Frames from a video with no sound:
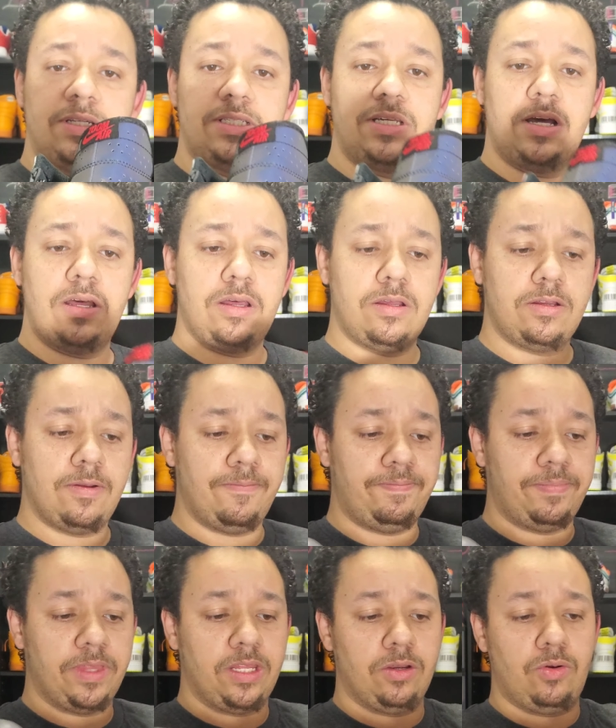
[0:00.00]
the tongue.
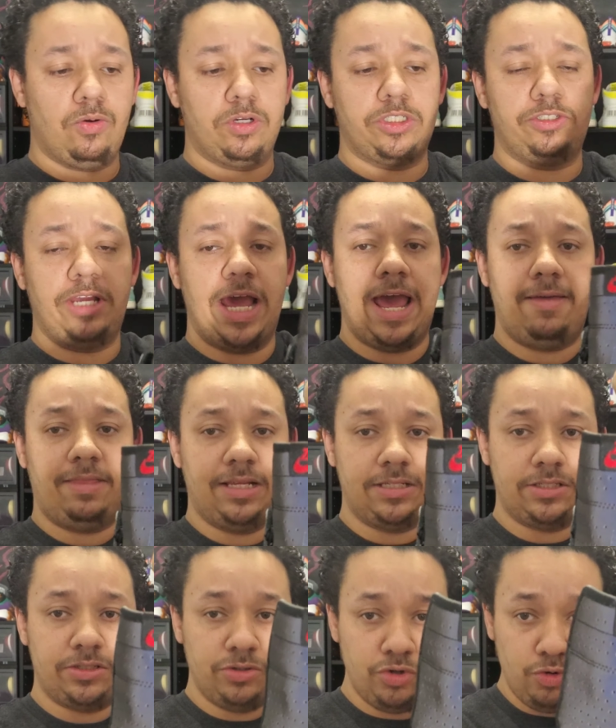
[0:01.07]
Of course, you have the
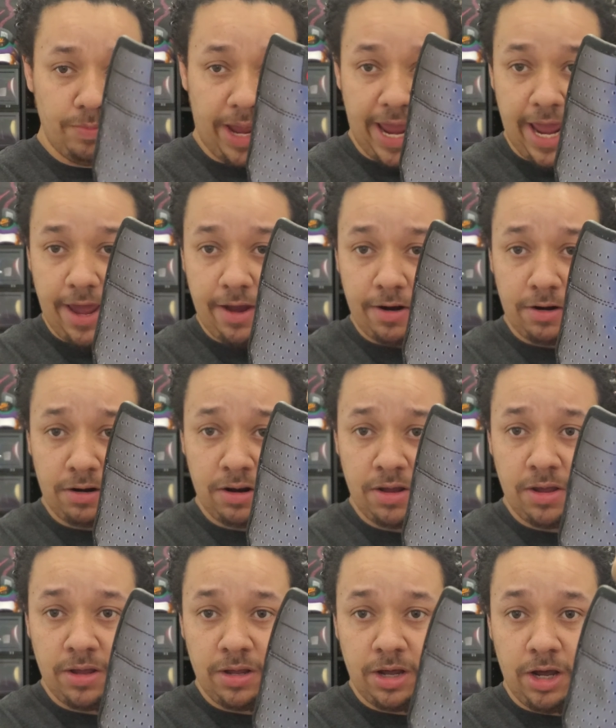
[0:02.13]
Zoom Air
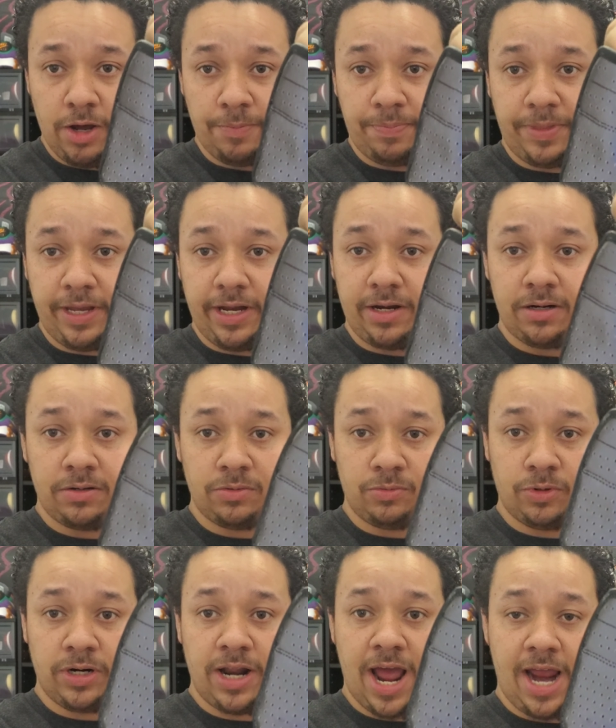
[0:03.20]
up there
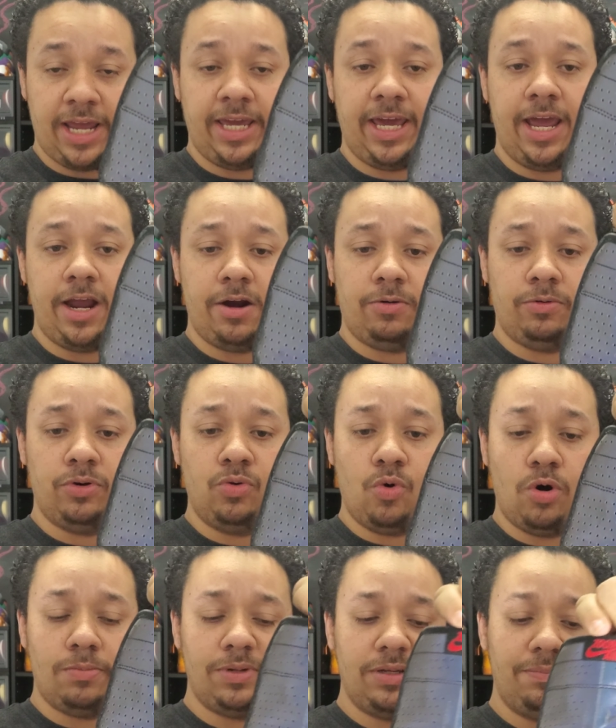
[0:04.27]
where Nike Air would
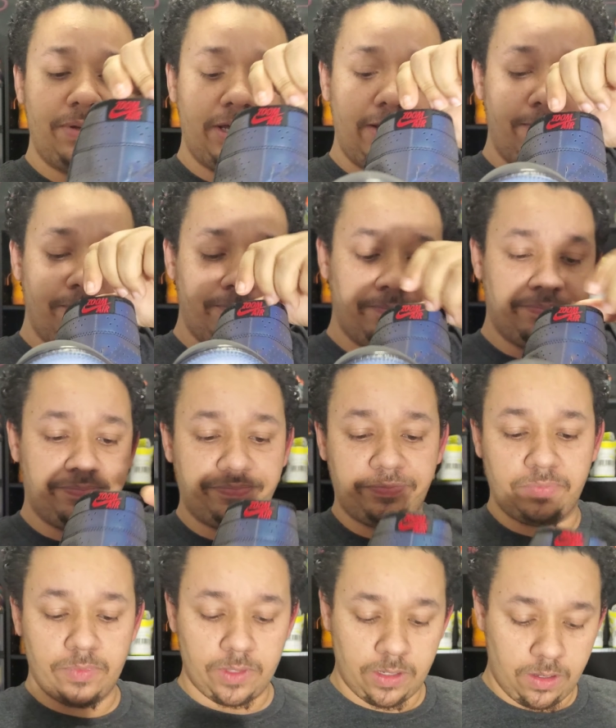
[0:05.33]
normally be.
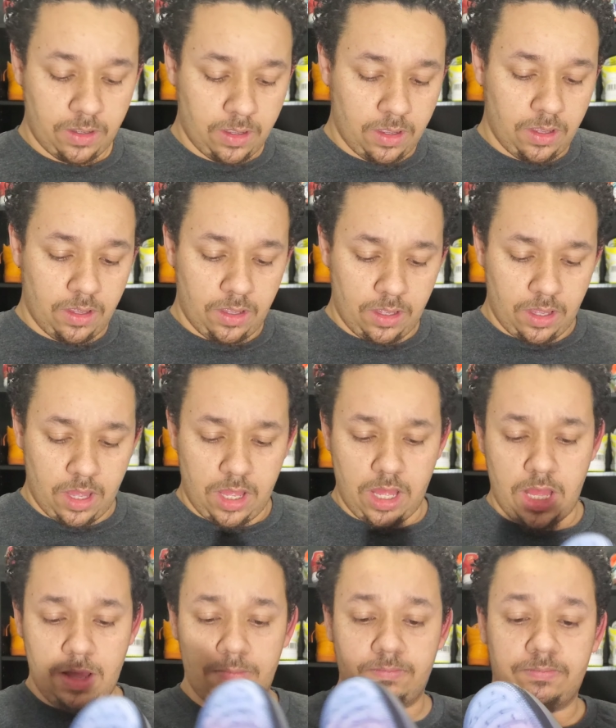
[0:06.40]

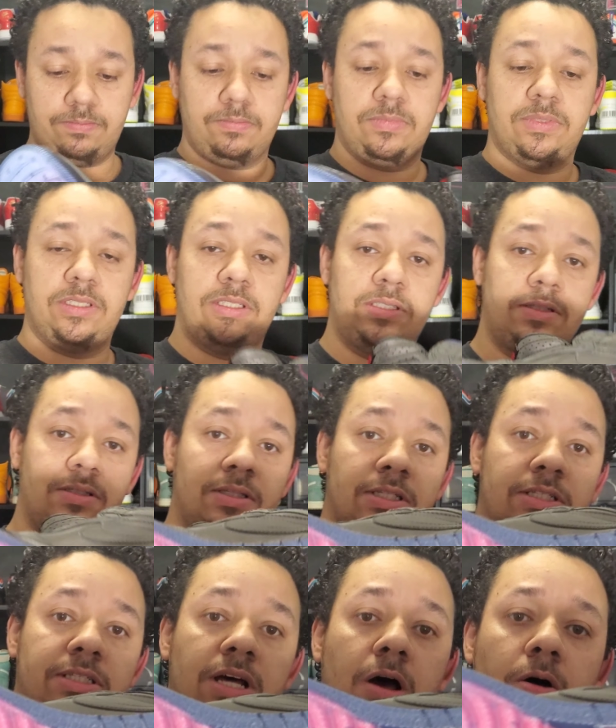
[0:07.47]
The
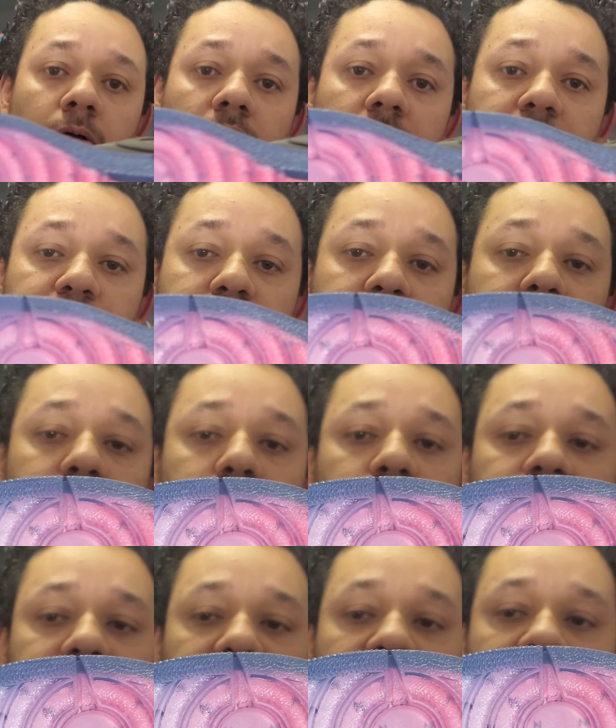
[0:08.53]
sole of the shoe
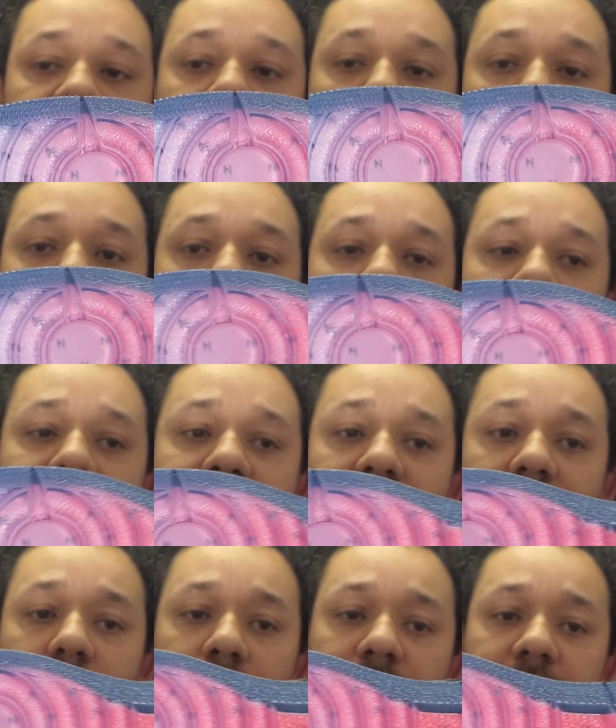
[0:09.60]
is
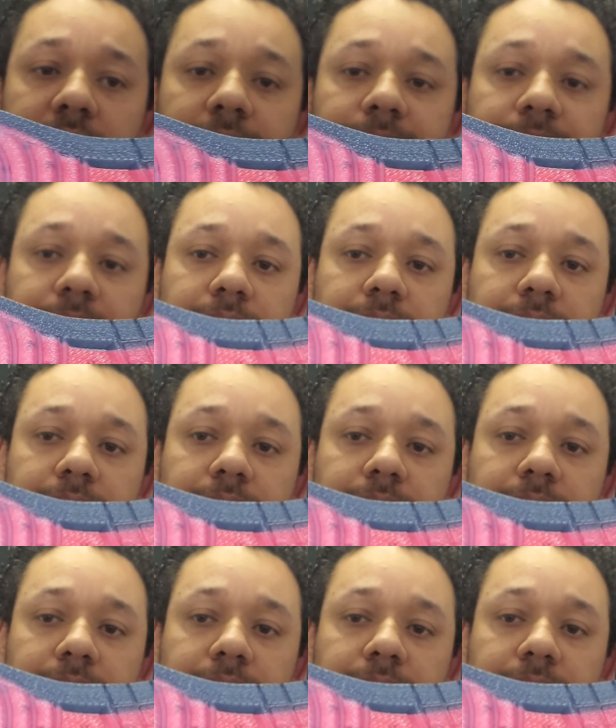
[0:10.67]
translucent,